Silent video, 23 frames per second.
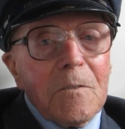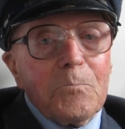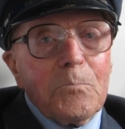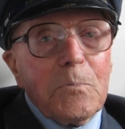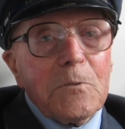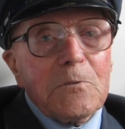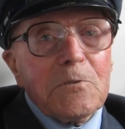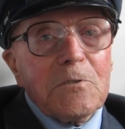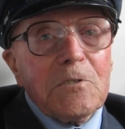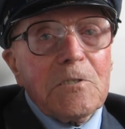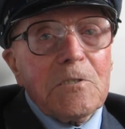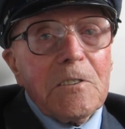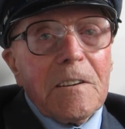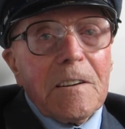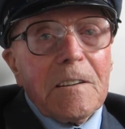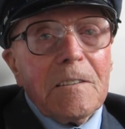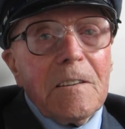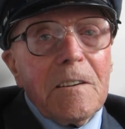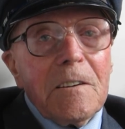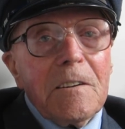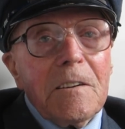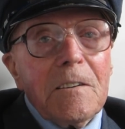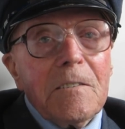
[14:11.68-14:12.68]

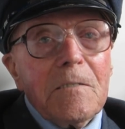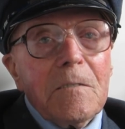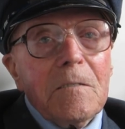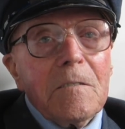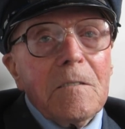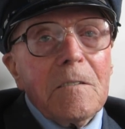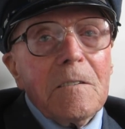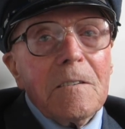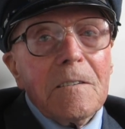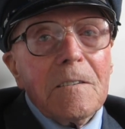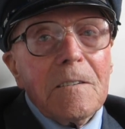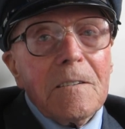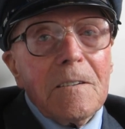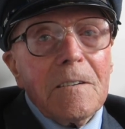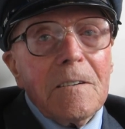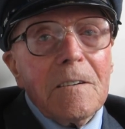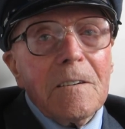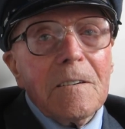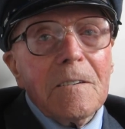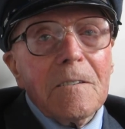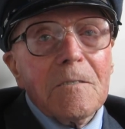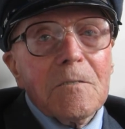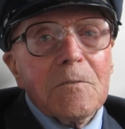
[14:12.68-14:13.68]
particularly
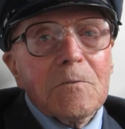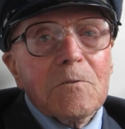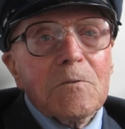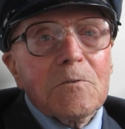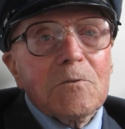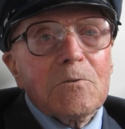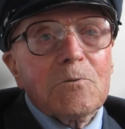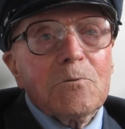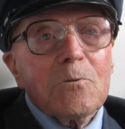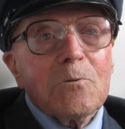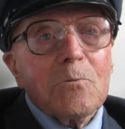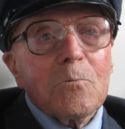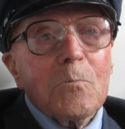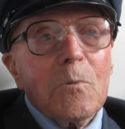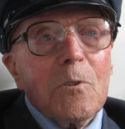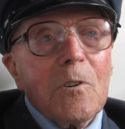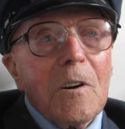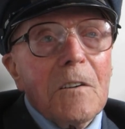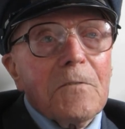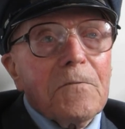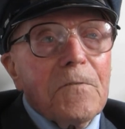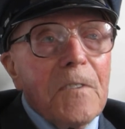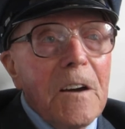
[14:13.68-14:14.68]
took
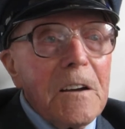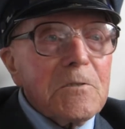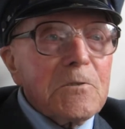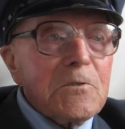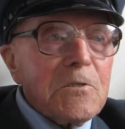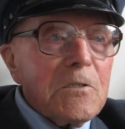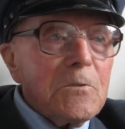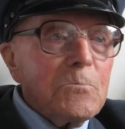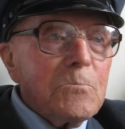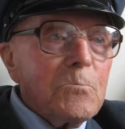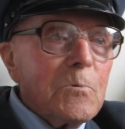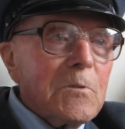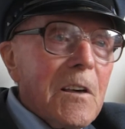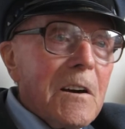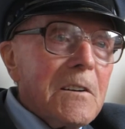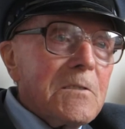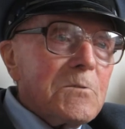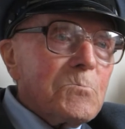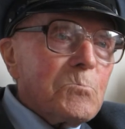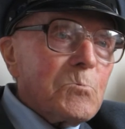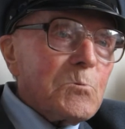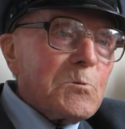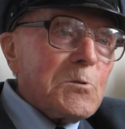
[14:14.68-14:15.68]
my fancy, but that
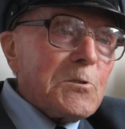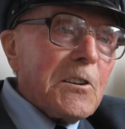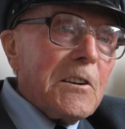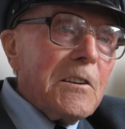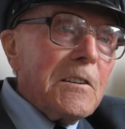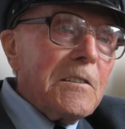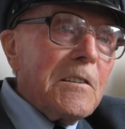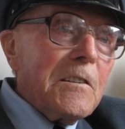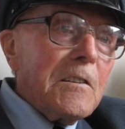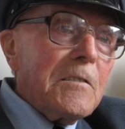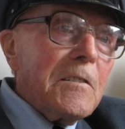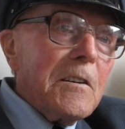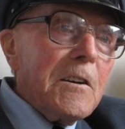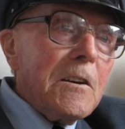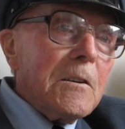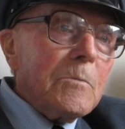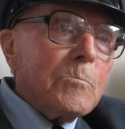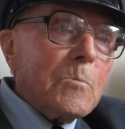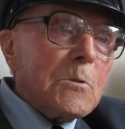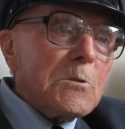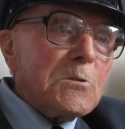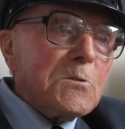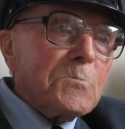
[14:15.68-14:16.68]
was getting an
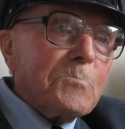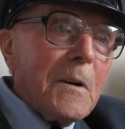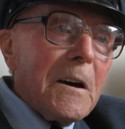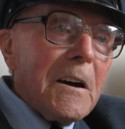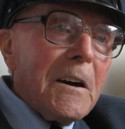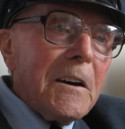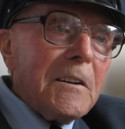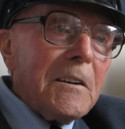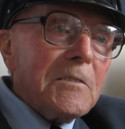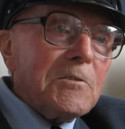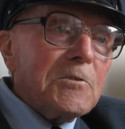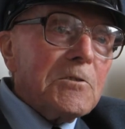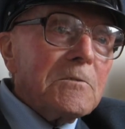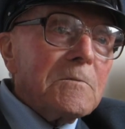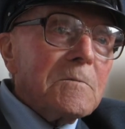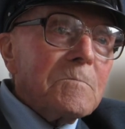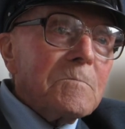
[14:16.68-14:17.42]
airman's badge.